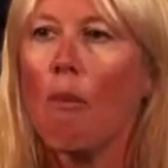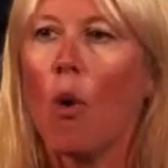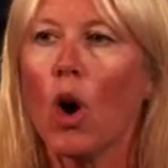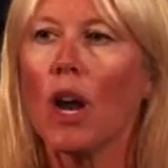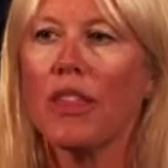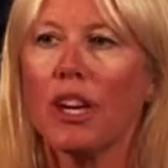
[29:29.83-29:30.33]

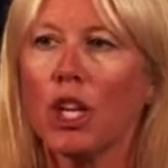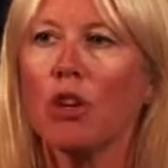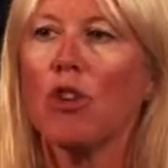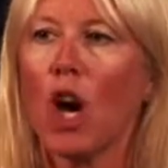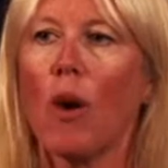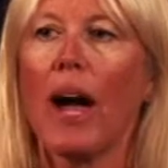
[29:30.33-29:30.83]
more than
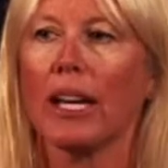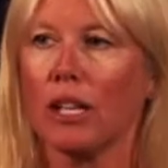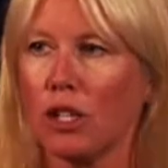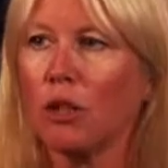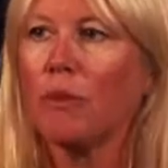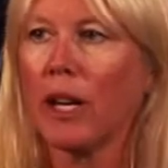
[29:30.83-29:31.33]
you know, I
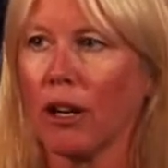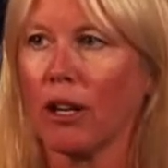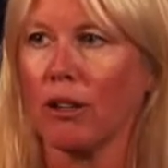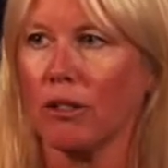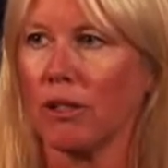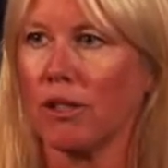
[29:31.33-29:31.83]
can do
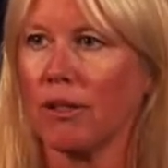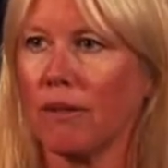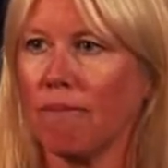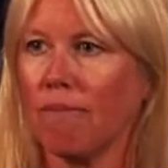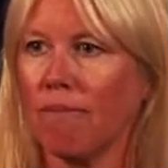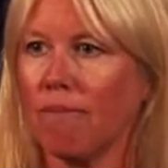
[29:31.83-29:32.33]
miracles.
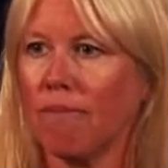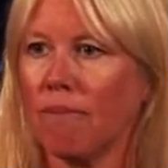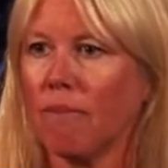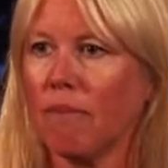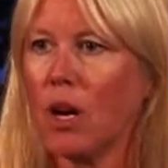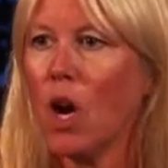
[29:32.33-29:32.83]

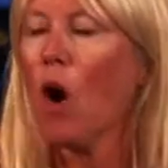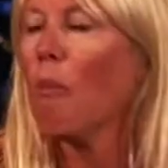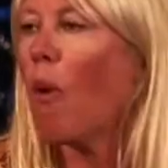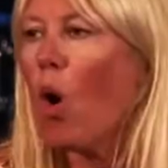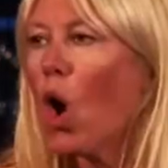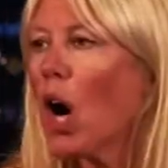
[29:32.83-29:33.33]

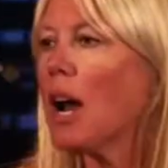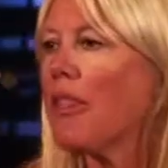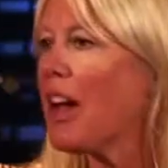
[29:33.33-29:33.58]
More